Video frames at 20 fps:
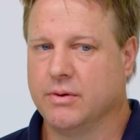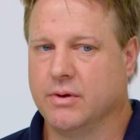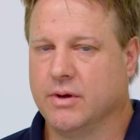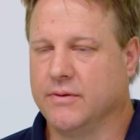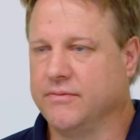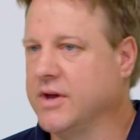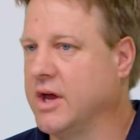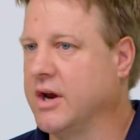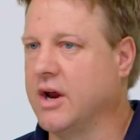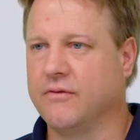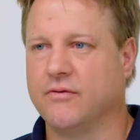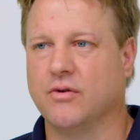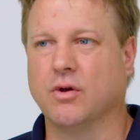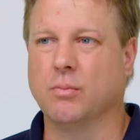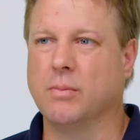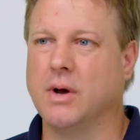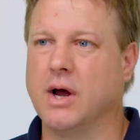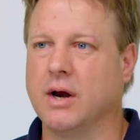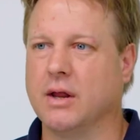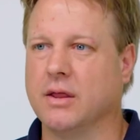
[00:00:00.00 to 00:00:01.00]
If they don't feel
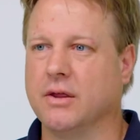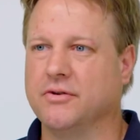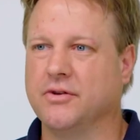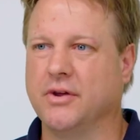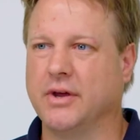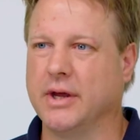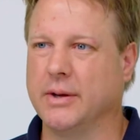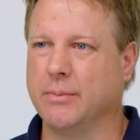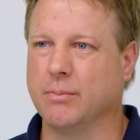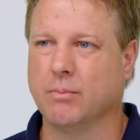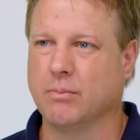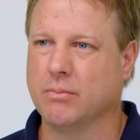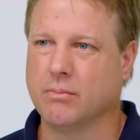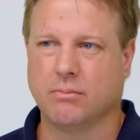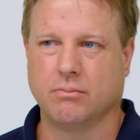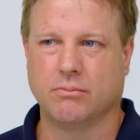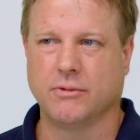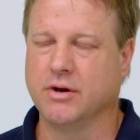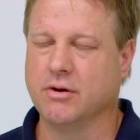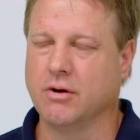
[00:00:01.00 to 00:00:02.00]
part of the team,
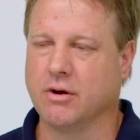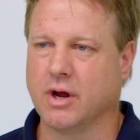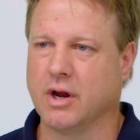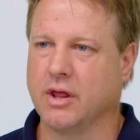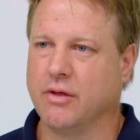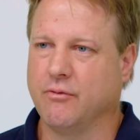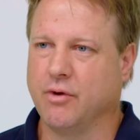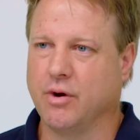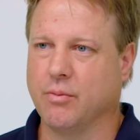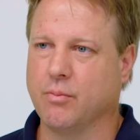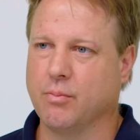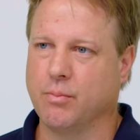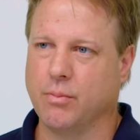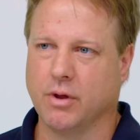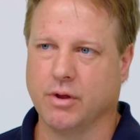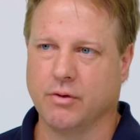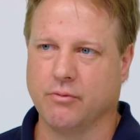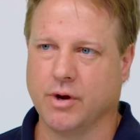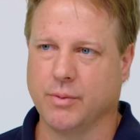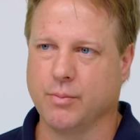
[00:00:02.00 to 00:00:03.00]
they're not gonna
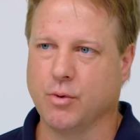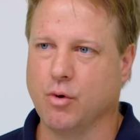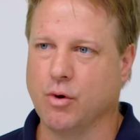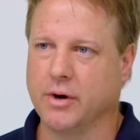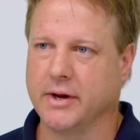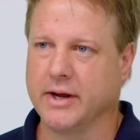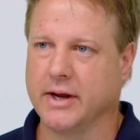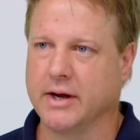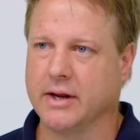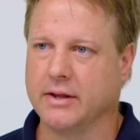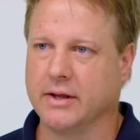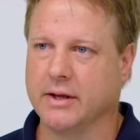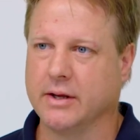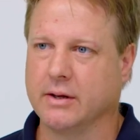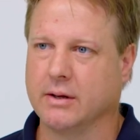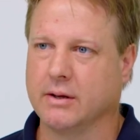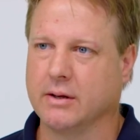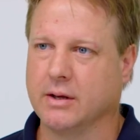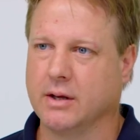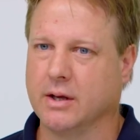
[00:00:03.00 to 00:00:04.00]
bother reporting
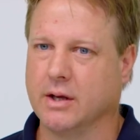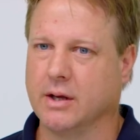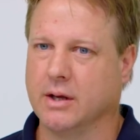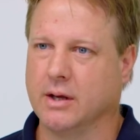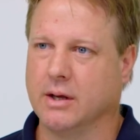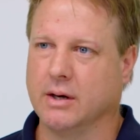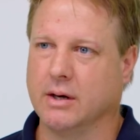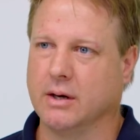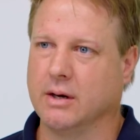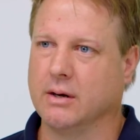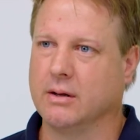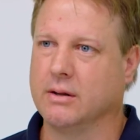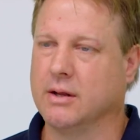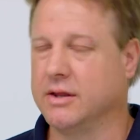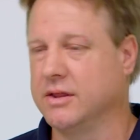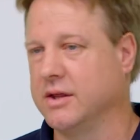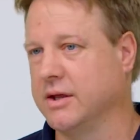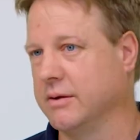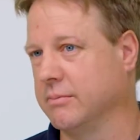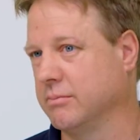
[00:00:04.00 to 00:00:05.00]
anything. And
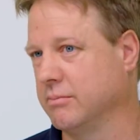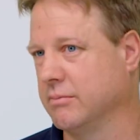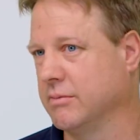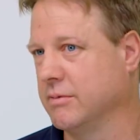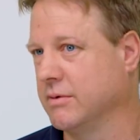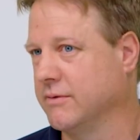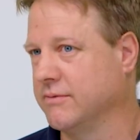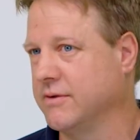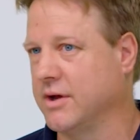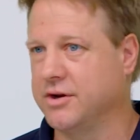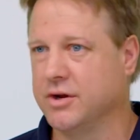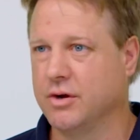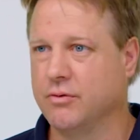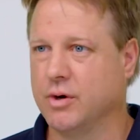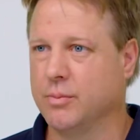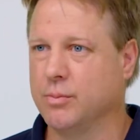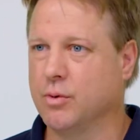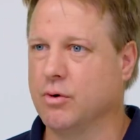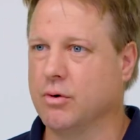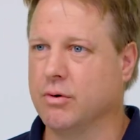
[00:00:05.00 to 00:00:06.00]
I think if they do
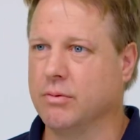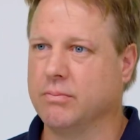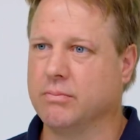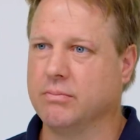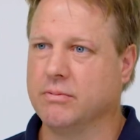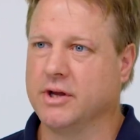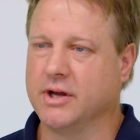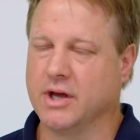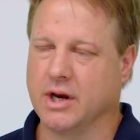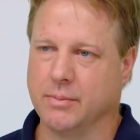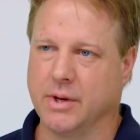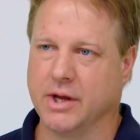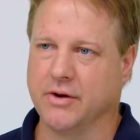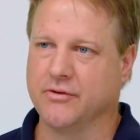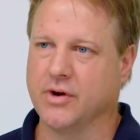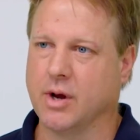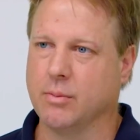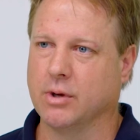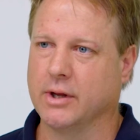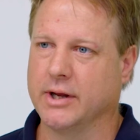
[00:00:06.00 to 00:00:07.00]
report it, they're gonna be in
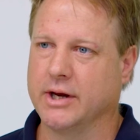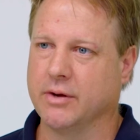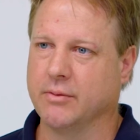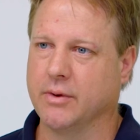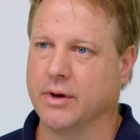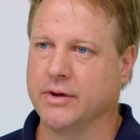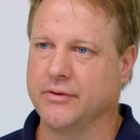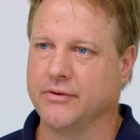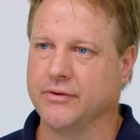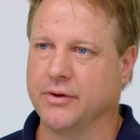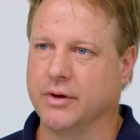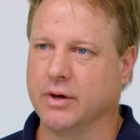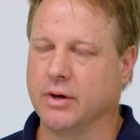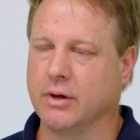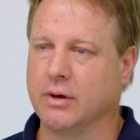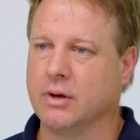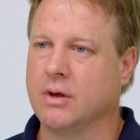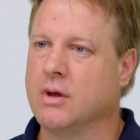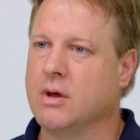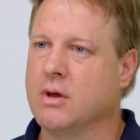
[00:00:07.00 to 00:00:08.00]
trouble anyway.
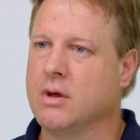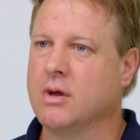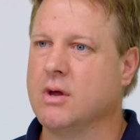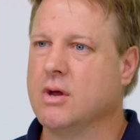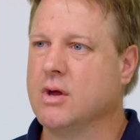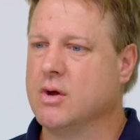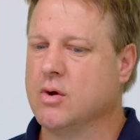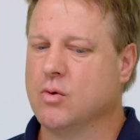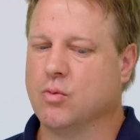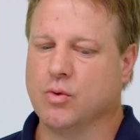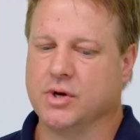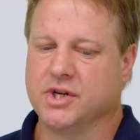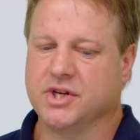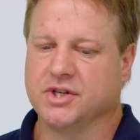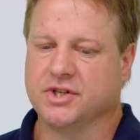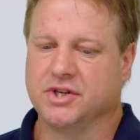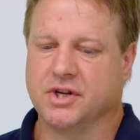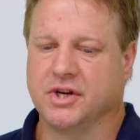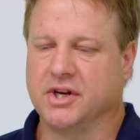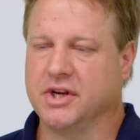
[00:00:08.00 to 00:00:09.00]
So we
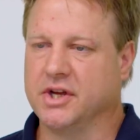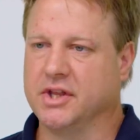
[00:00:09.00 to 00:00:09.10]
just need to